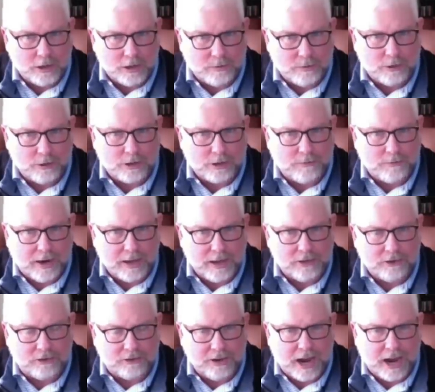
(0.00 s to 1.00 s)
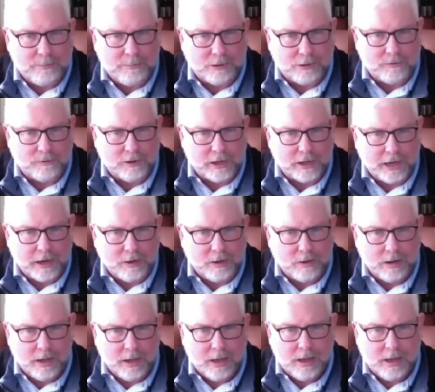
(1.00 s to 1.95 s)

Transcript: diversified the stock portfolio